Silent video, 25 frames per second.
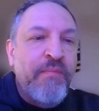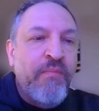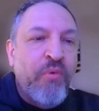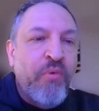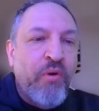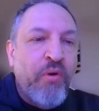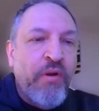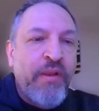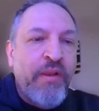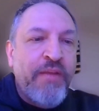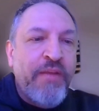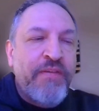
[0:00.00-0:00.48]

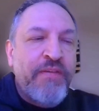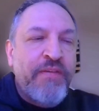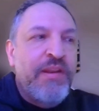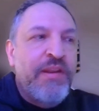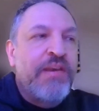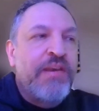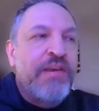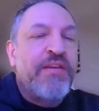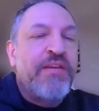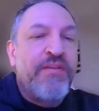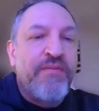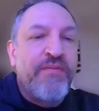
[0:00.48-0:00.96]
more or less
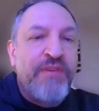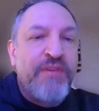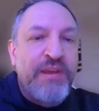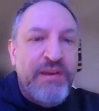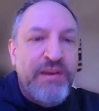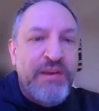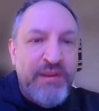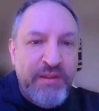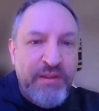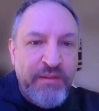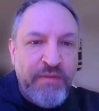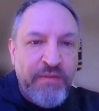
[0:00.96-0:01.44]
an
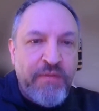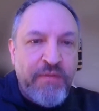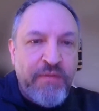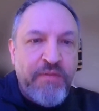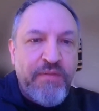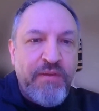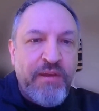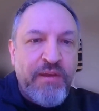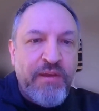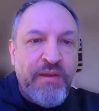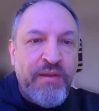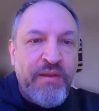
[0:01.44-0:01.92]

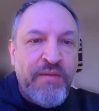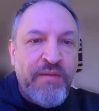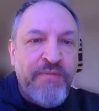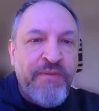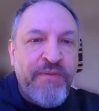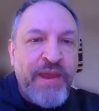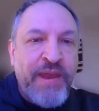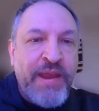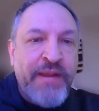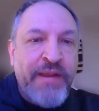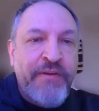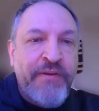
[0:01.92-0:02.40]
inconvenience
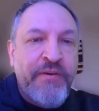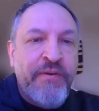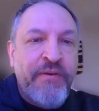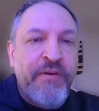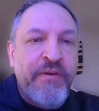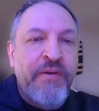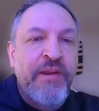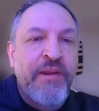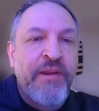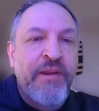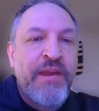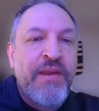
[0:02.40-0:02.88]

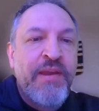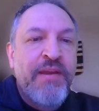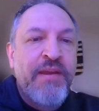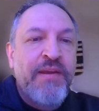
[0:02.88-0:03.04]
factor